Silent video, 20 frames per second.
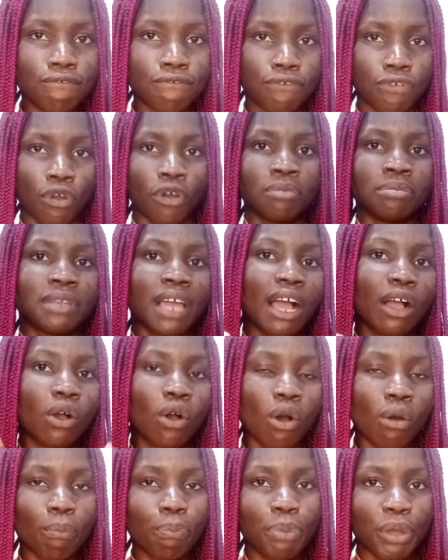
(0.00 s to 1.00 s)
from
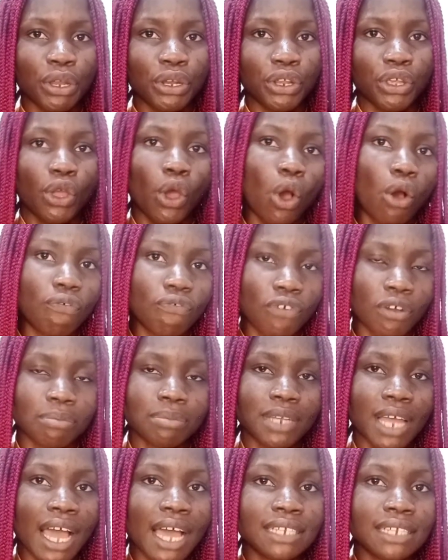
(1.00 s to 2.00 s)
that company or
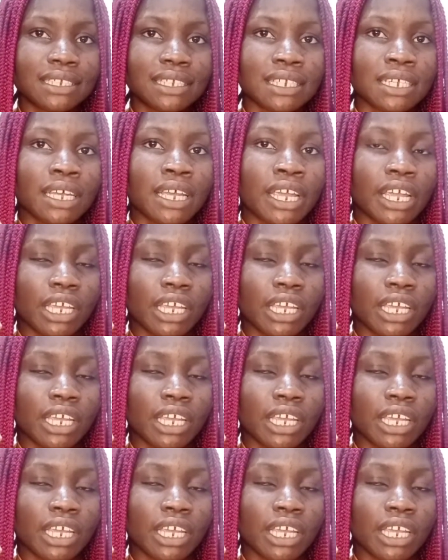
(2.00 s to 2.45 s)
from that